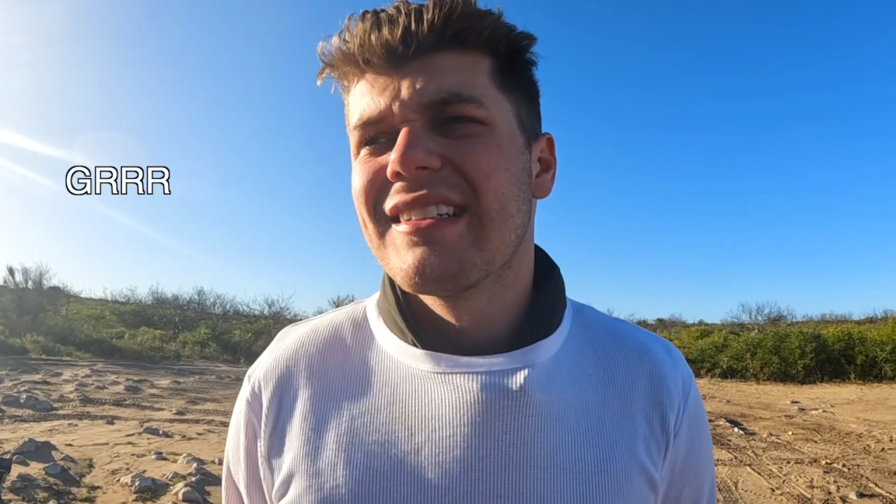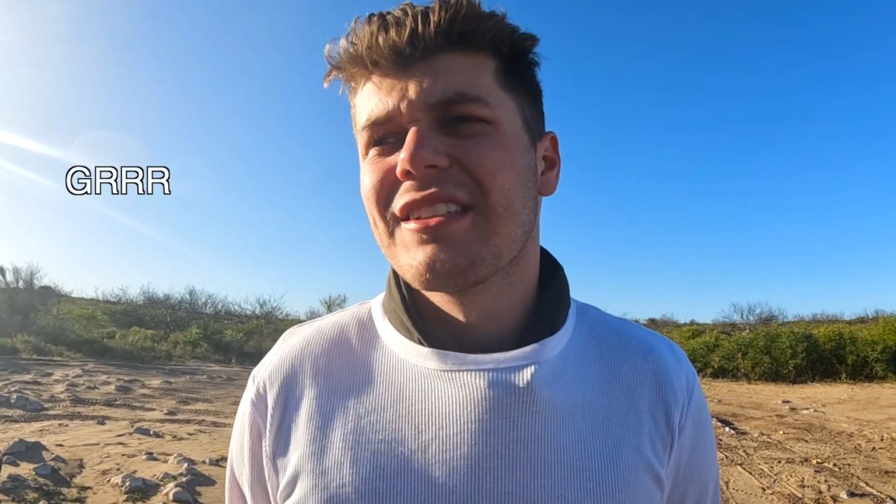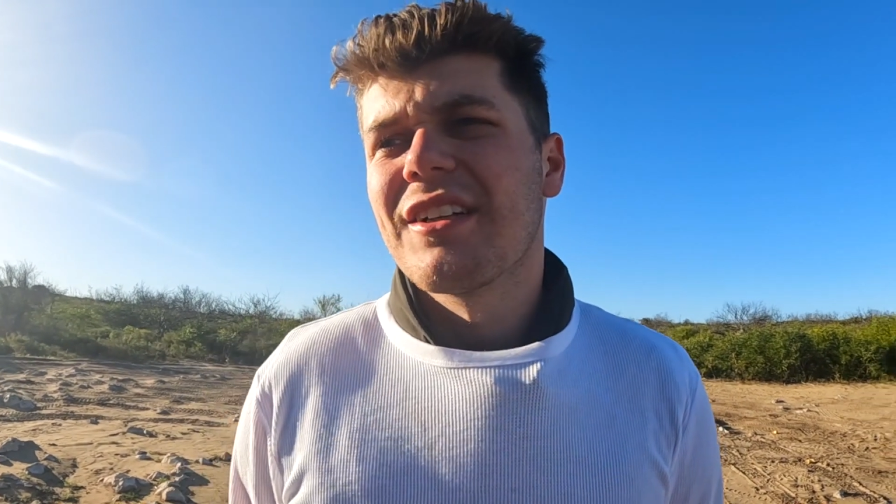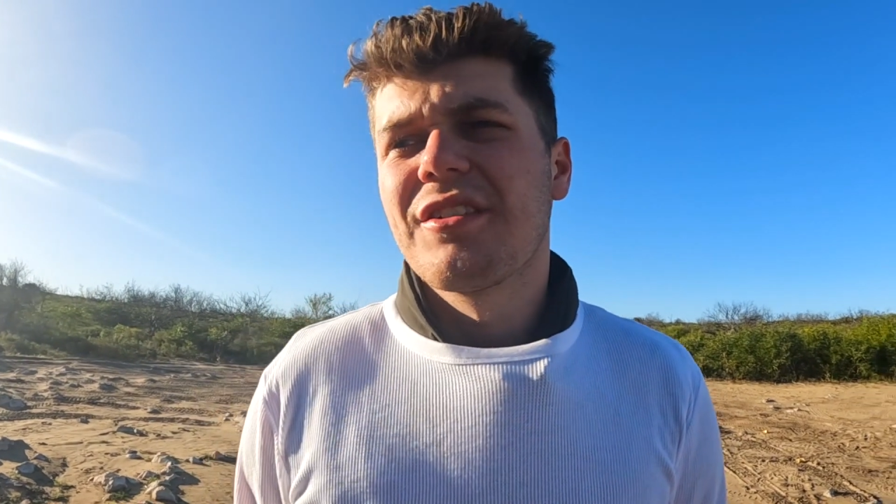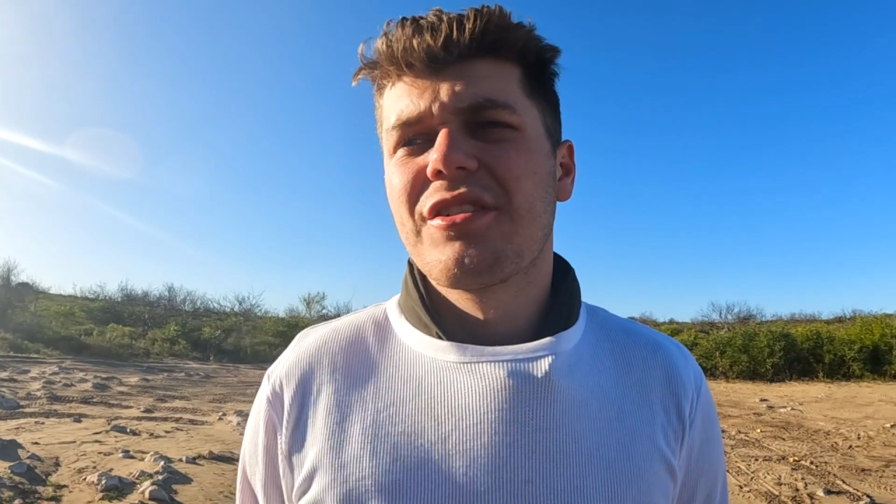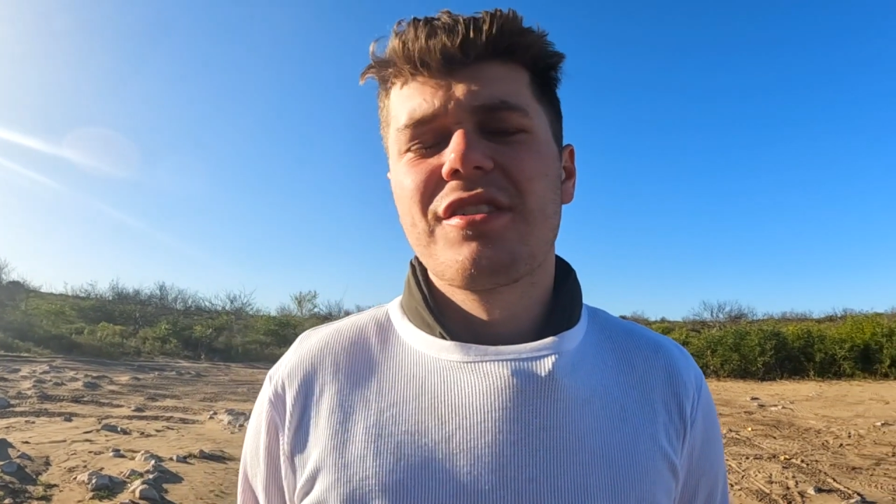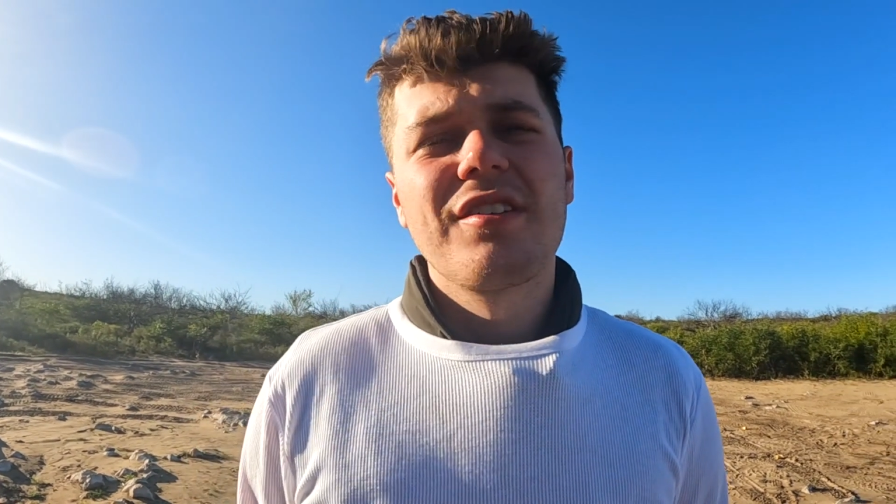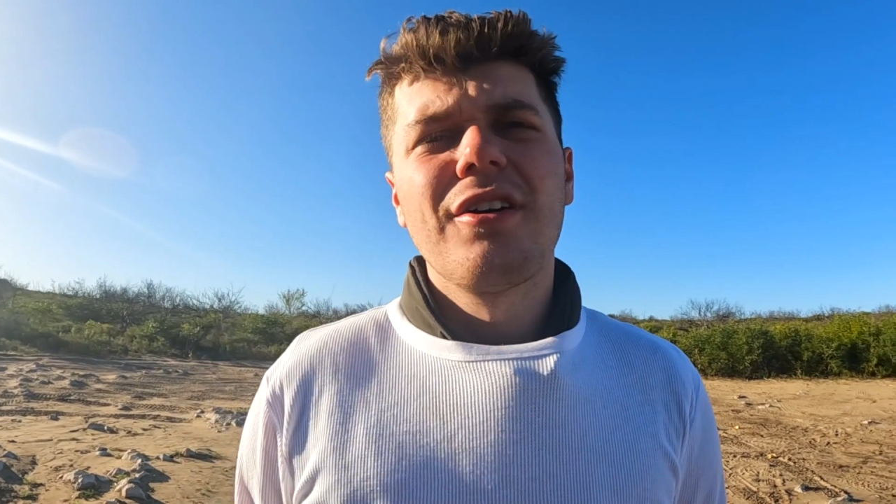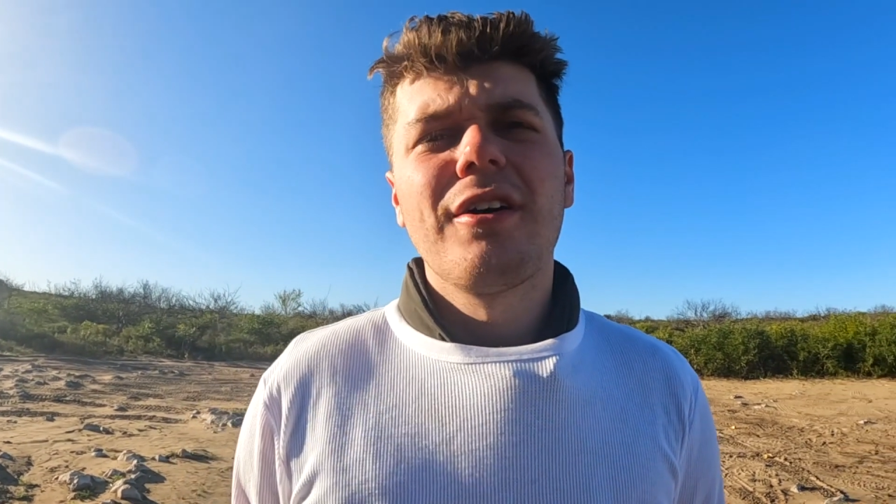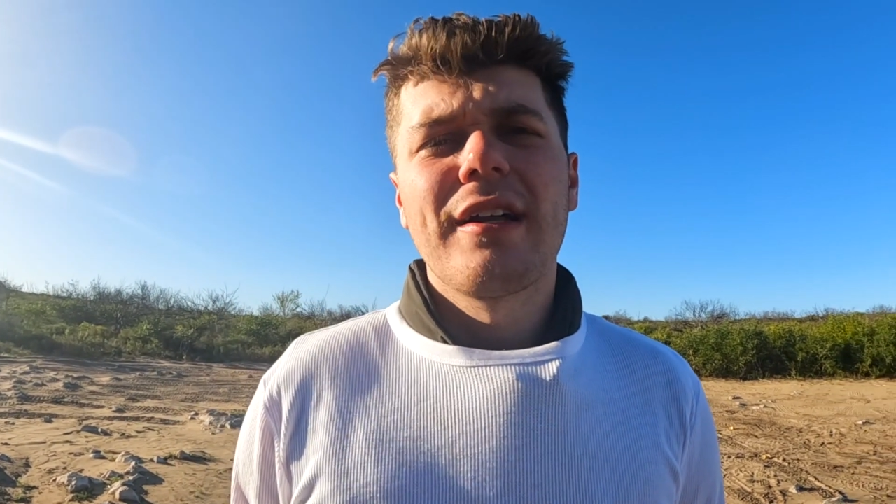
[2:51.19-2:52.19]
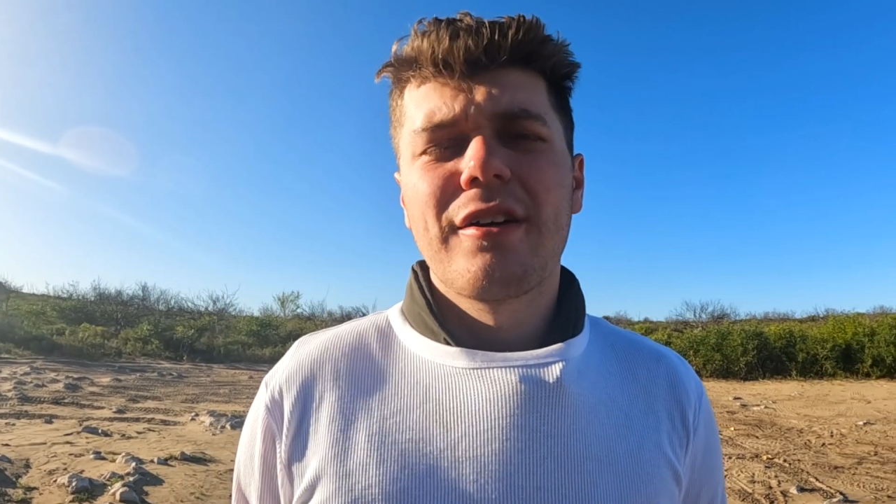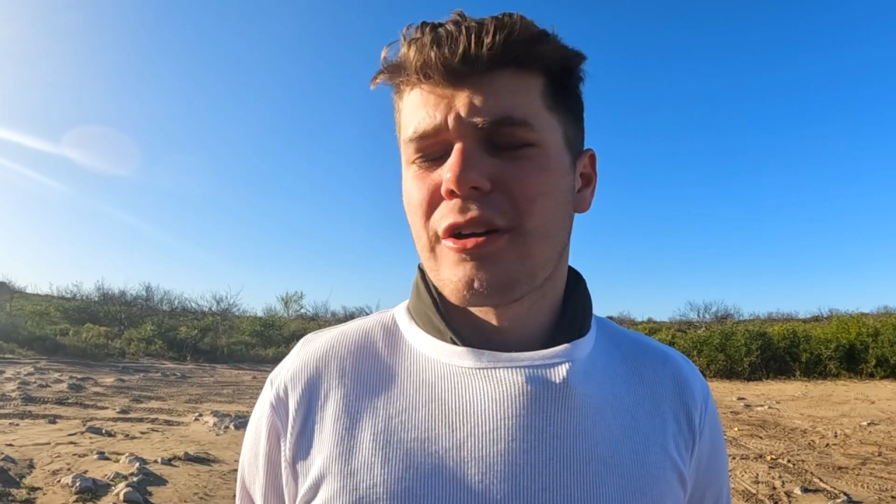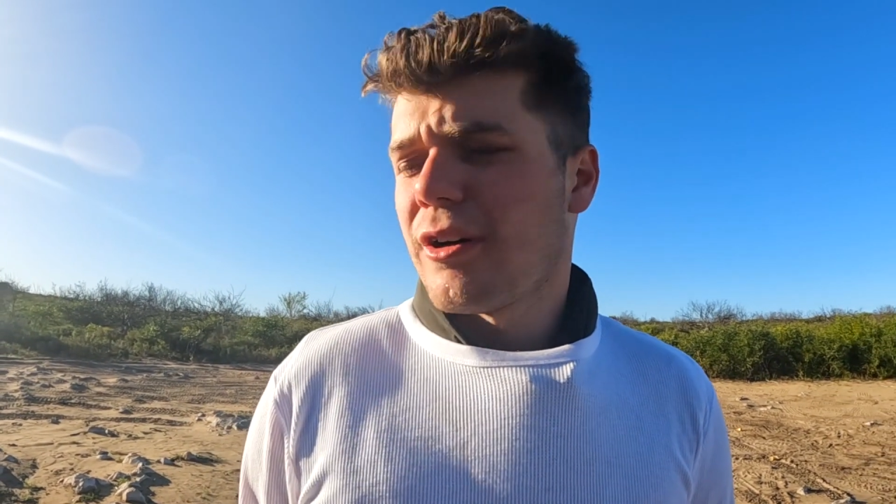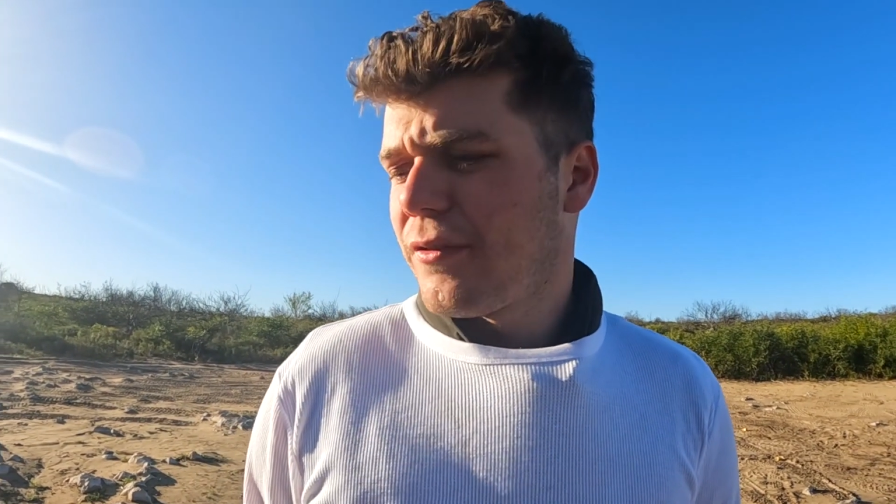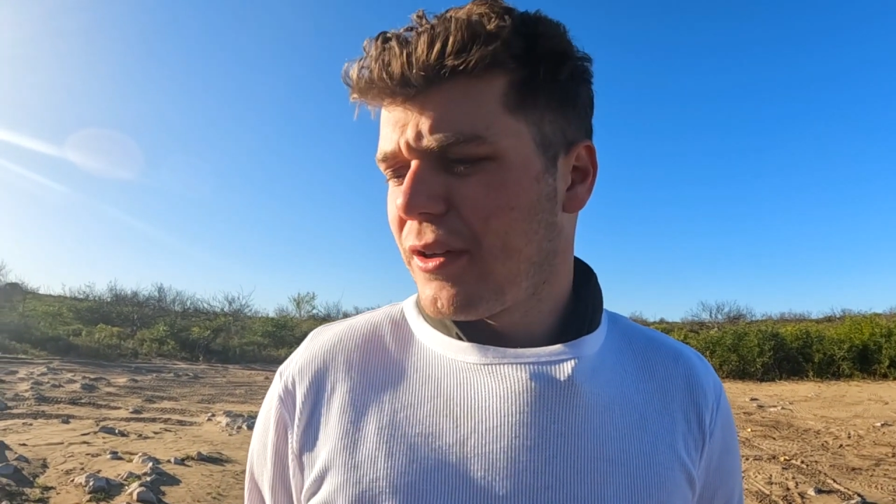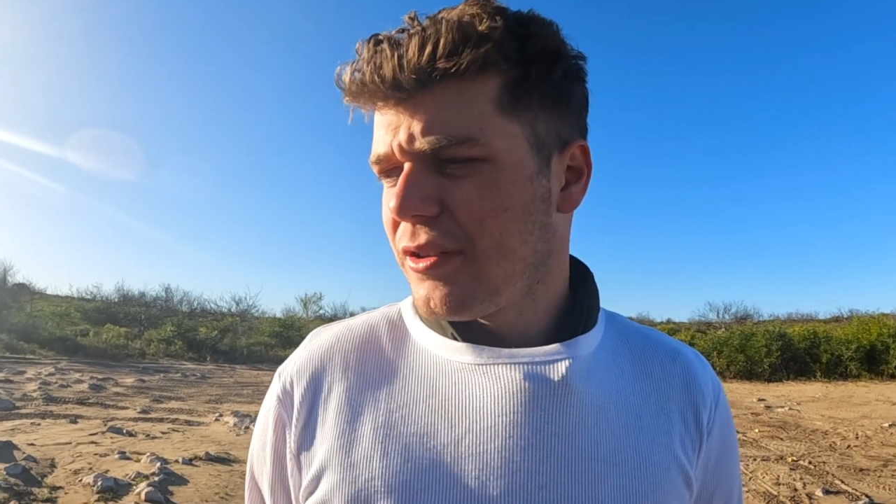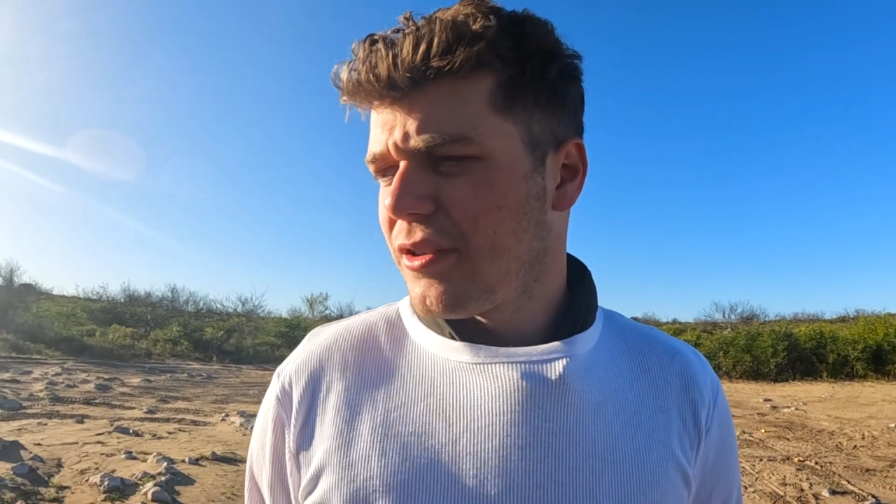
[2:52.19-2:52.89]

So she's not had her coffee,